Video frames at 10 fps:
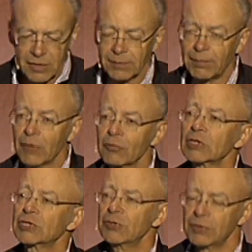The
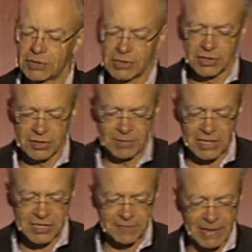moral unity to be
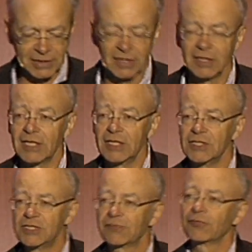expected
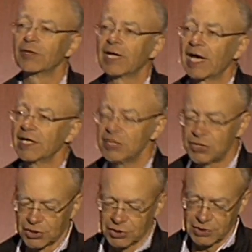in different
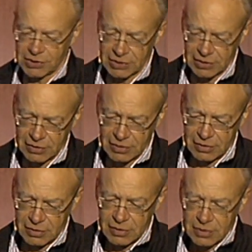ages
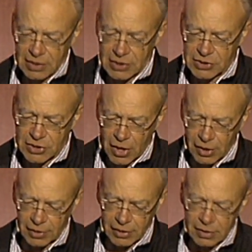is
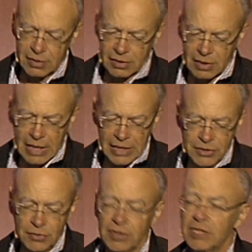not a
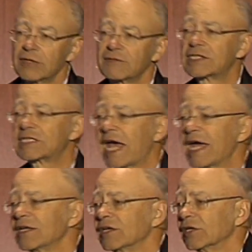unity of
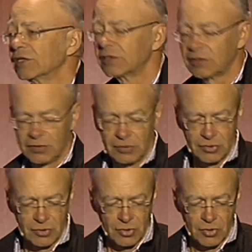standard
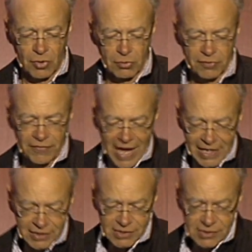or of
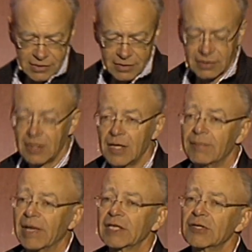acts,
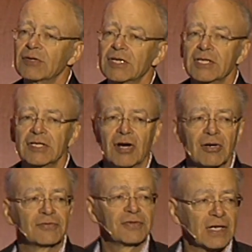but a unity
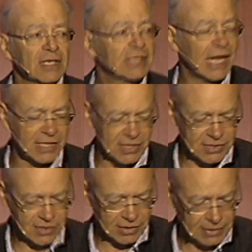of
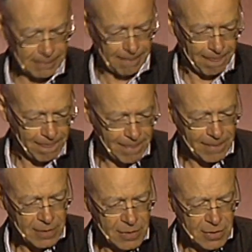tendency.
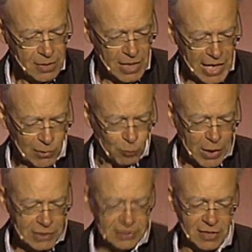At
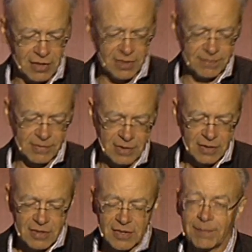one time,
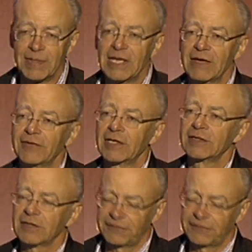the benevolent